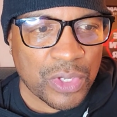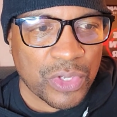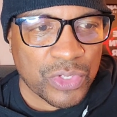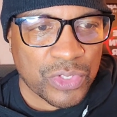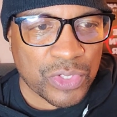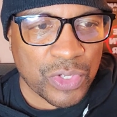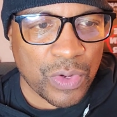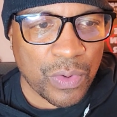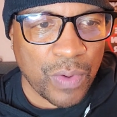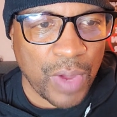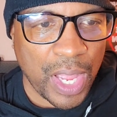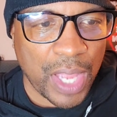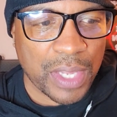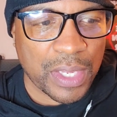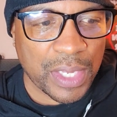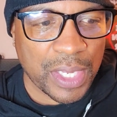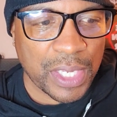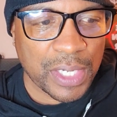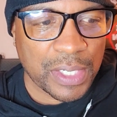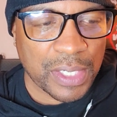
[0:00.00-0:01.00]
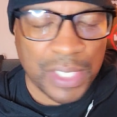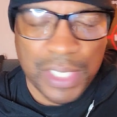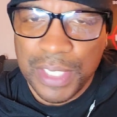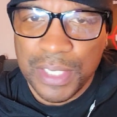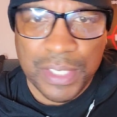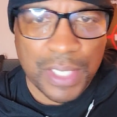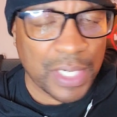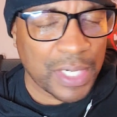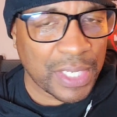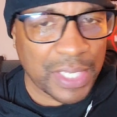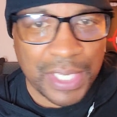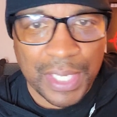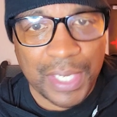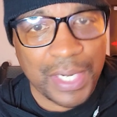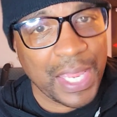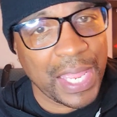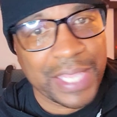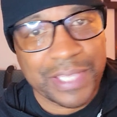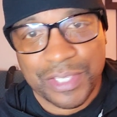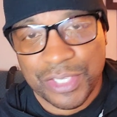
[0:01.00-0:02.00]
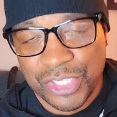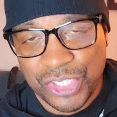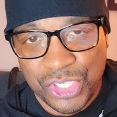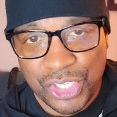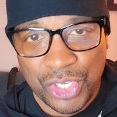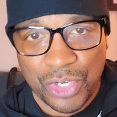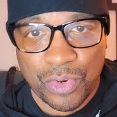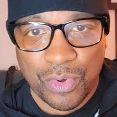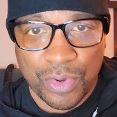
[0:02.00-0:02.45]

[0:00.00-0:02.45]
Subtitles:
So the kid has a chin